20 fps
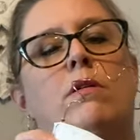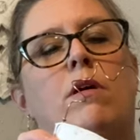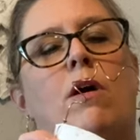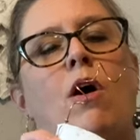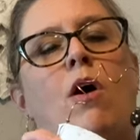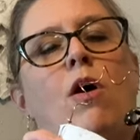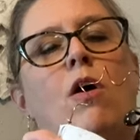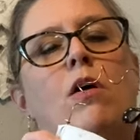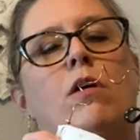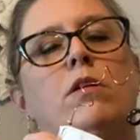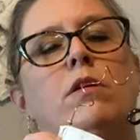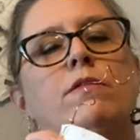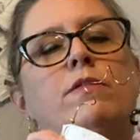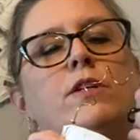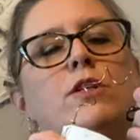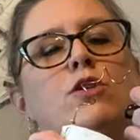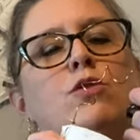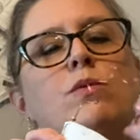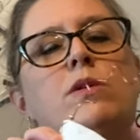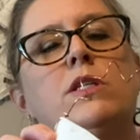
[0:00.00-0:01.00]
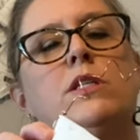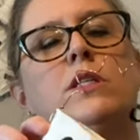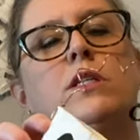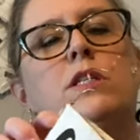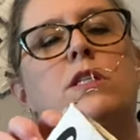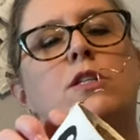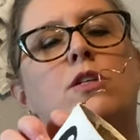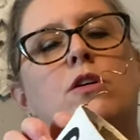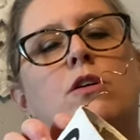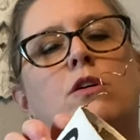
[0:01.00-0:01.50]
all of the twists
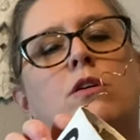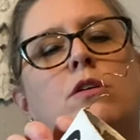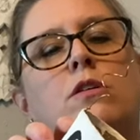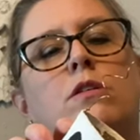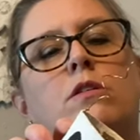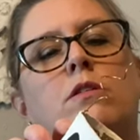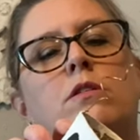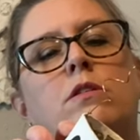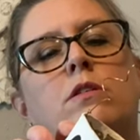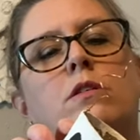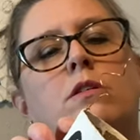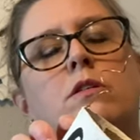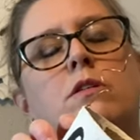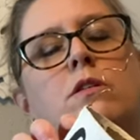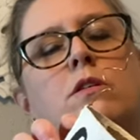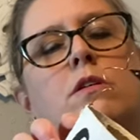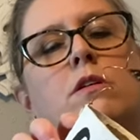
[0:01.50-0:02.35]
and turns.